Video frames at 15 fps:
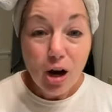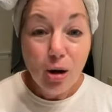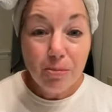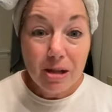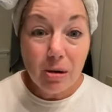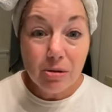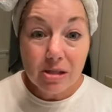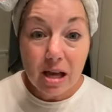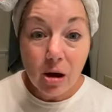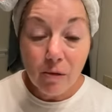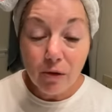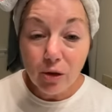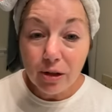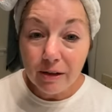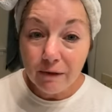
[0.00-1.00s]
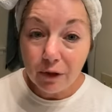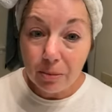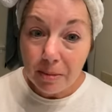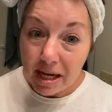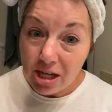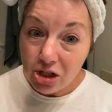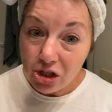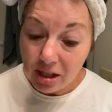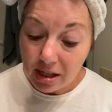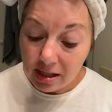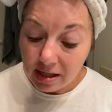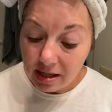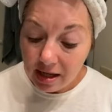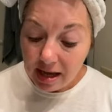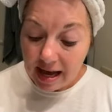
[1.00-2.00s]
Hope that was helpful
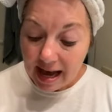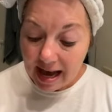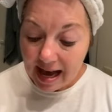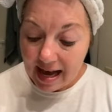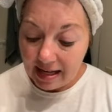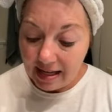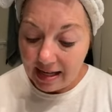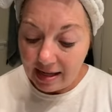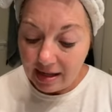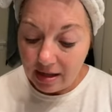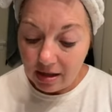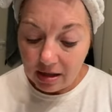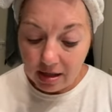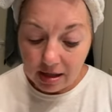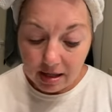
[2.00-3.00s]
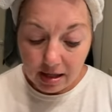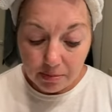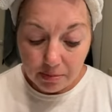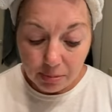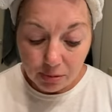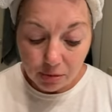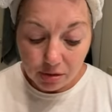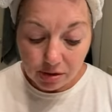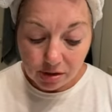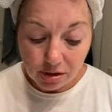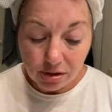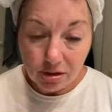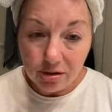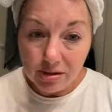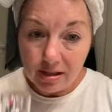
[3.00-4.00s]
information, adding the
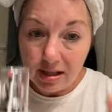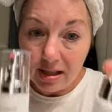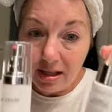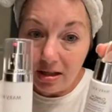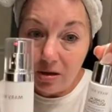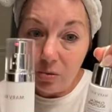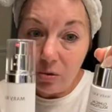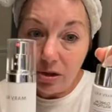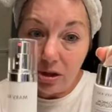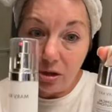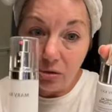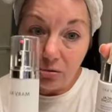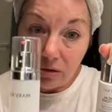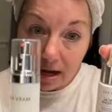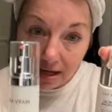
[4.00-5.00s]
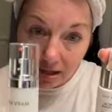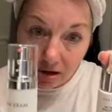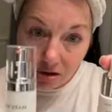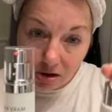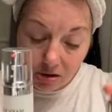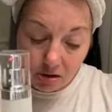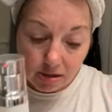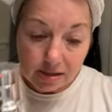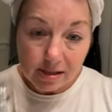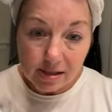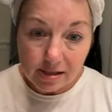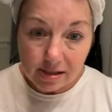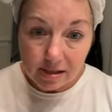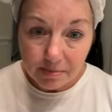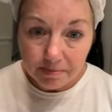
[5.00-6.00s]
boosters in with your retinol
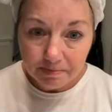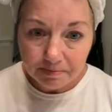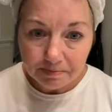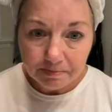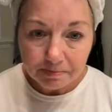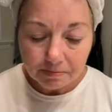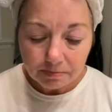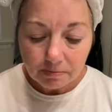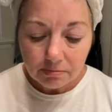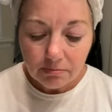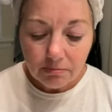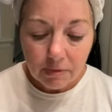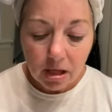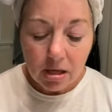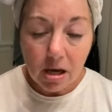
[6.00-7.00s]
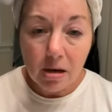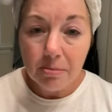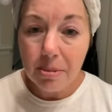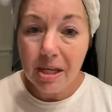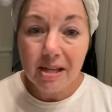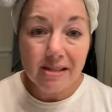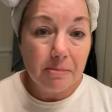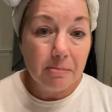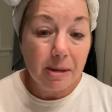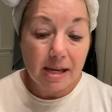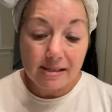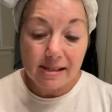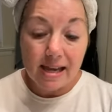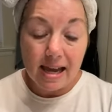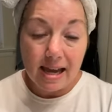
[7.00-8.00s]
system, because it
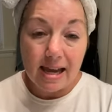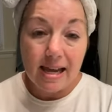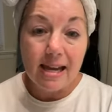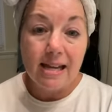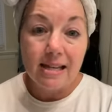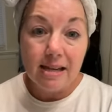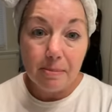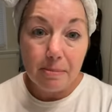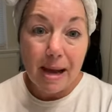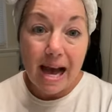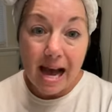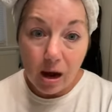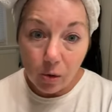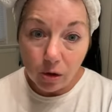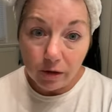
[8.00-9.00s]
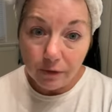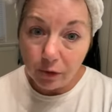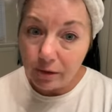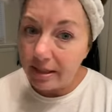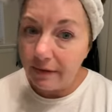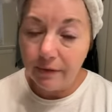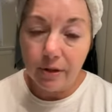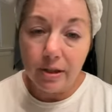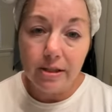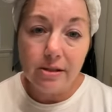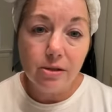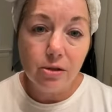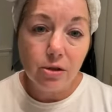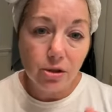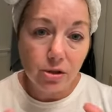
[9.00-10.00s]
makes a powerful
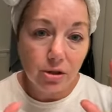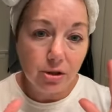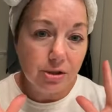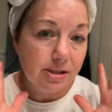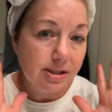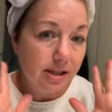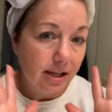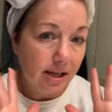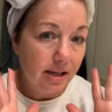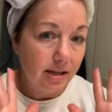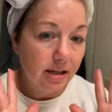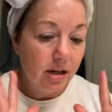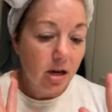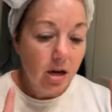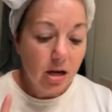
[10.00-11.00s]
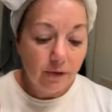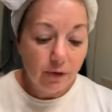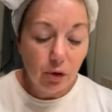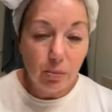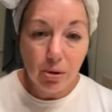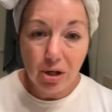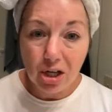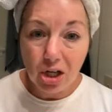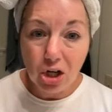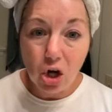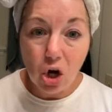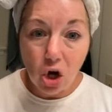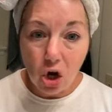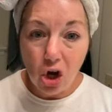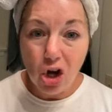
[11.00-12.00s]
difference to your skin if you put
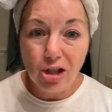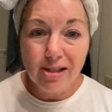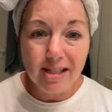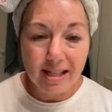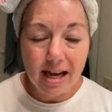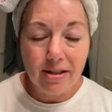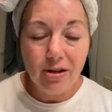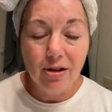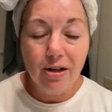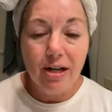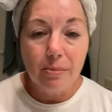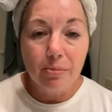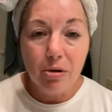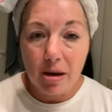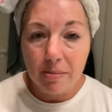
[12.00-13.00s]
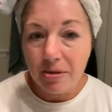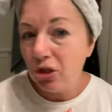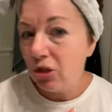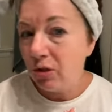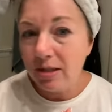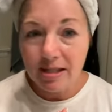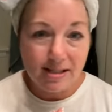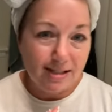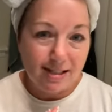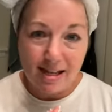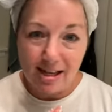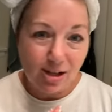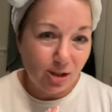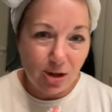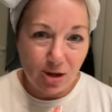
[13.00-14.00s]
it all together, and I promise you it doesn't
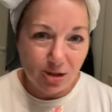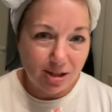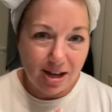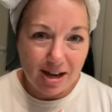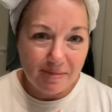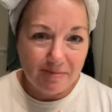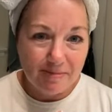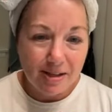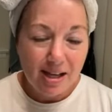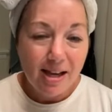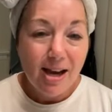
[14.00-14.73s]
take a long time.